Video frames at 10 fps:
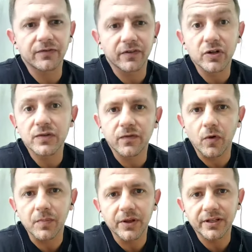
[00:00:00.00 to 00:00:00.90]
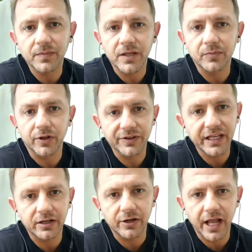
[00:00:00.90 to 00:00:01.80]
first 4 billion people on
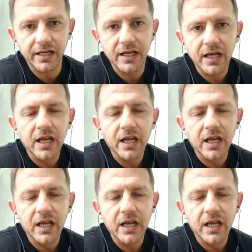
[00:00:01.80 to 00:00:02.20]
the internet.